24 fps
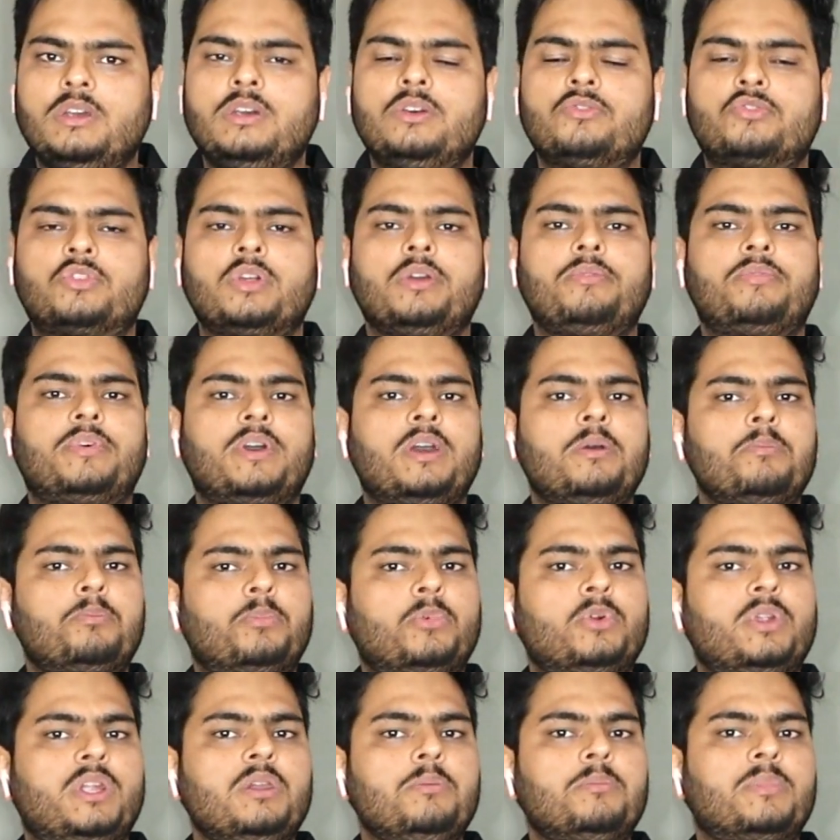So if I am
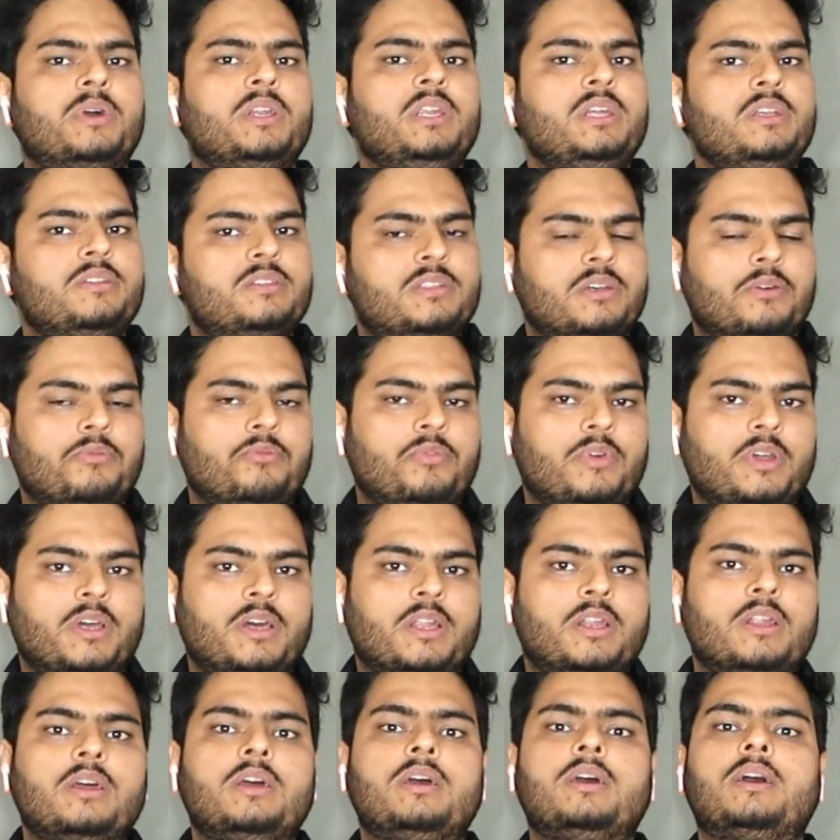putting money
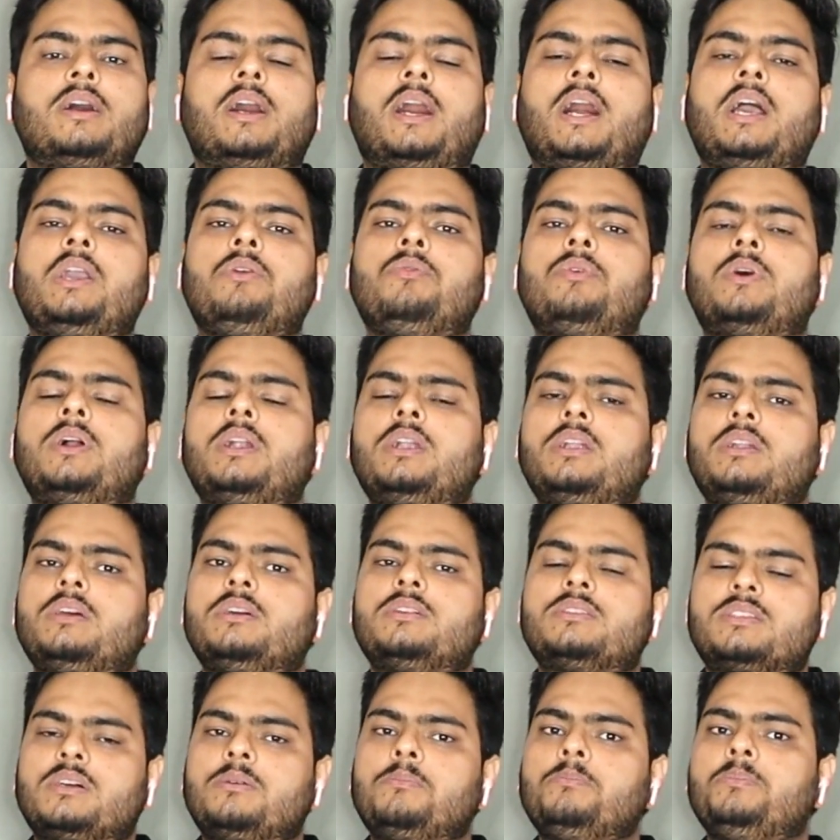somewhere, I want
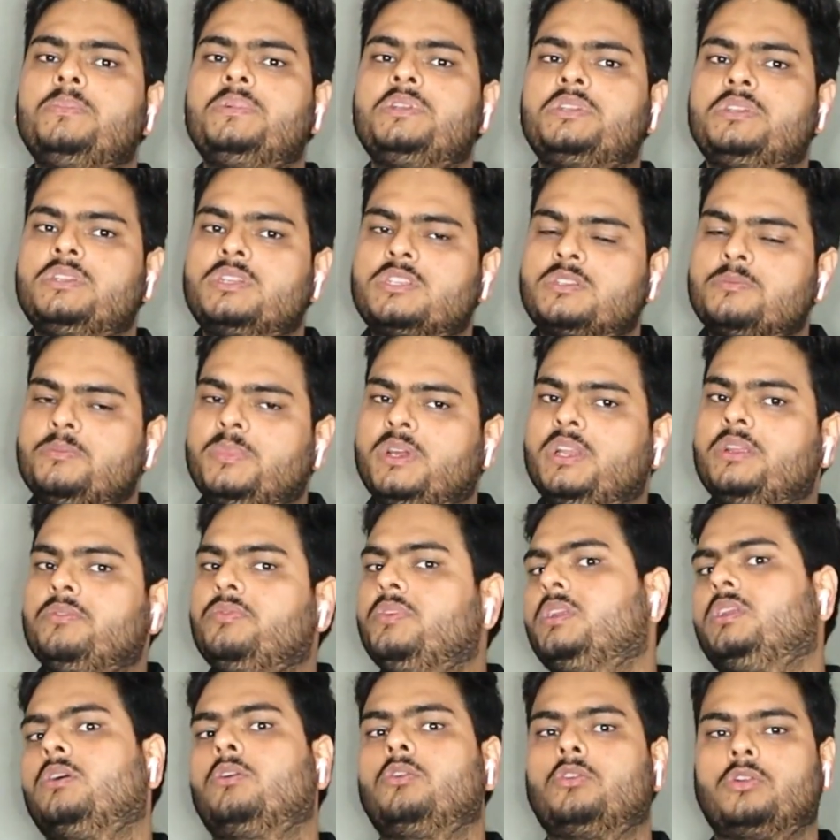some business
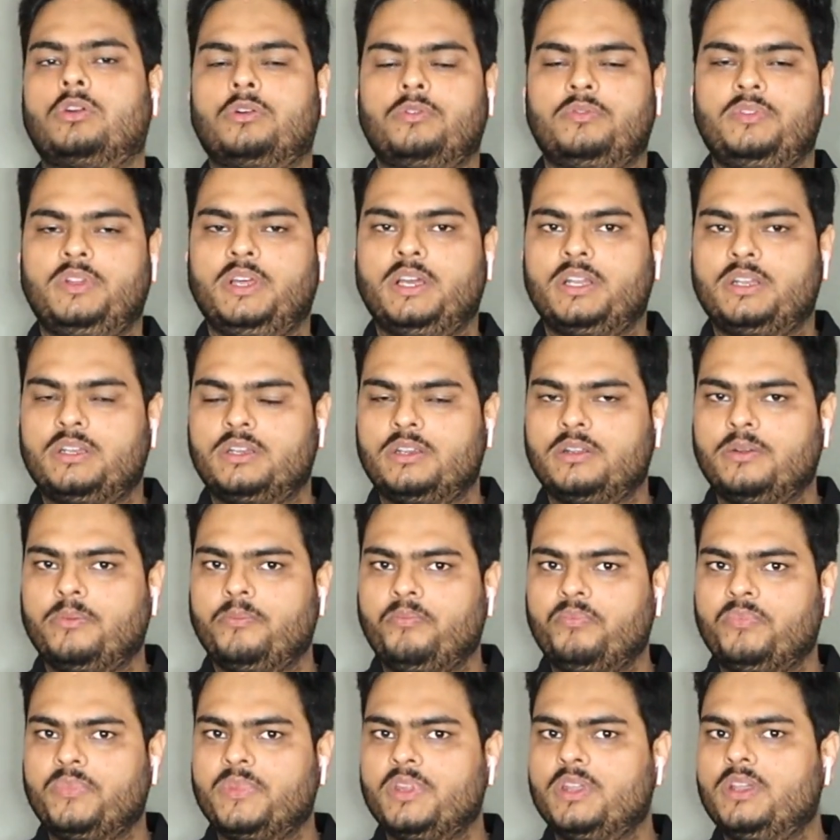benefit out of that.
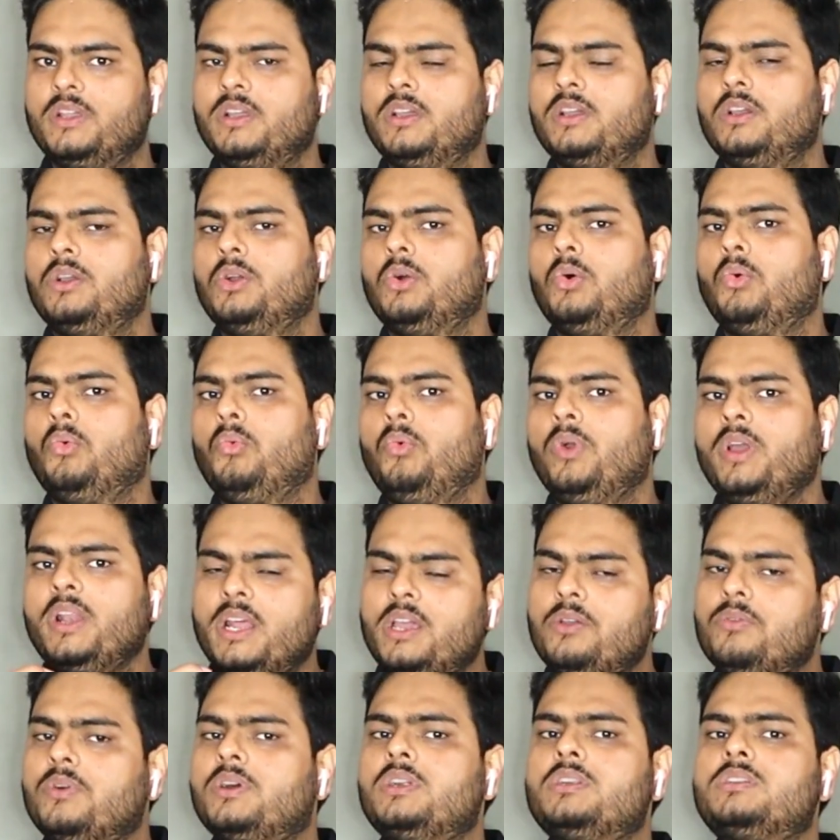When
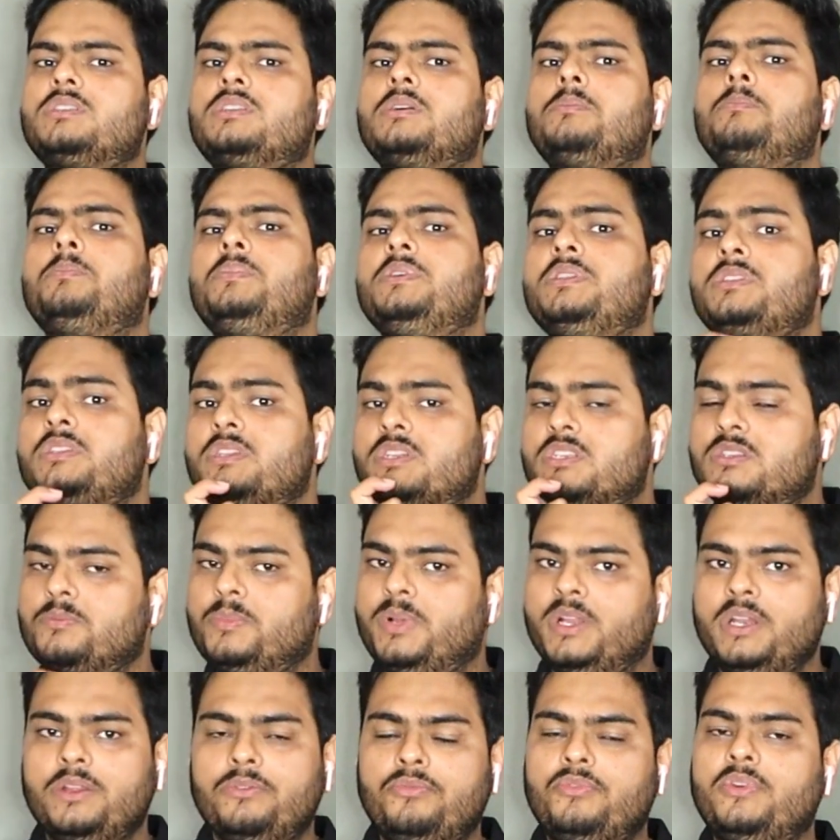I want some business
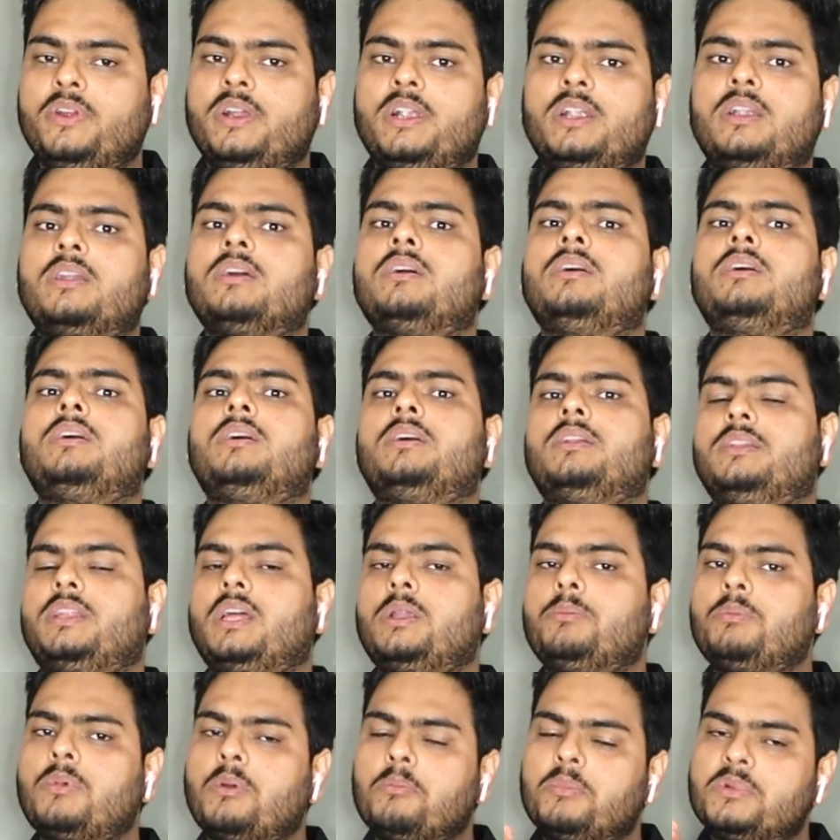benefit,
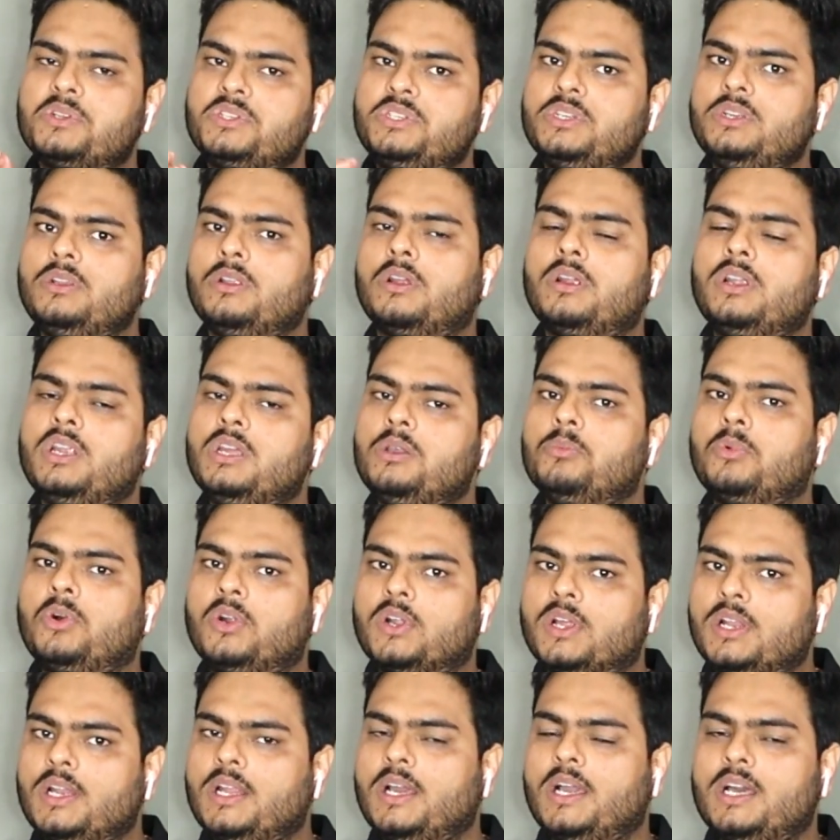then my machine learning
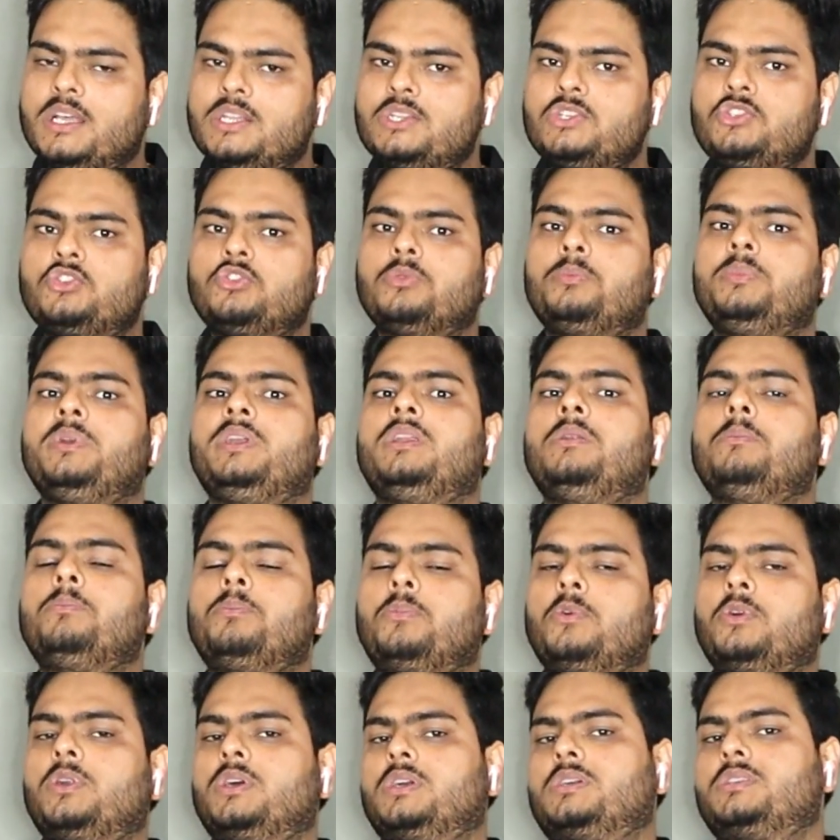model has to be in
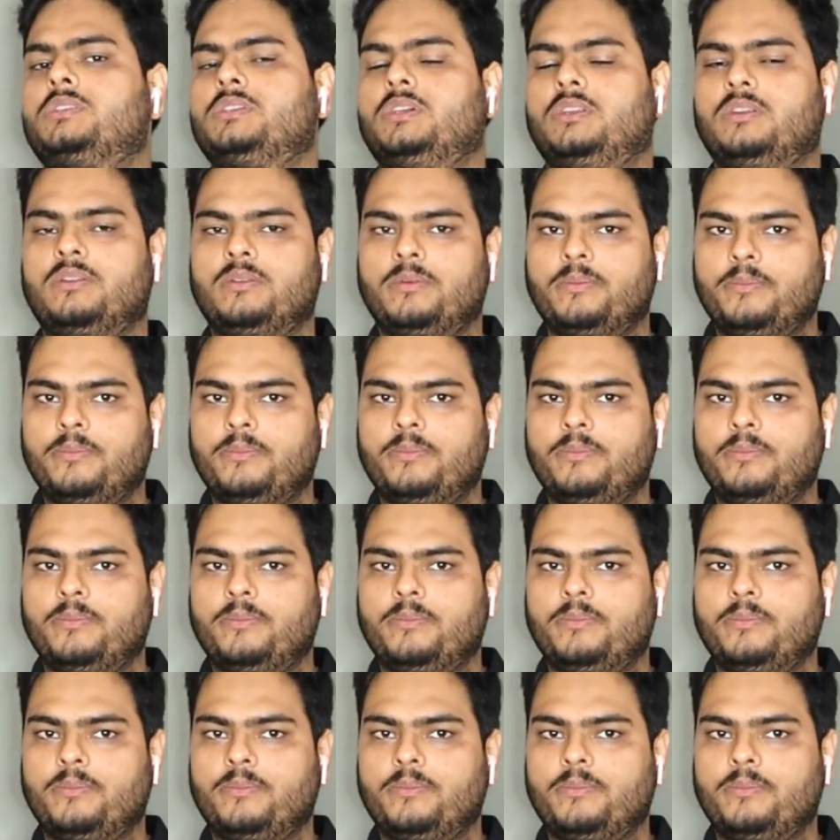production.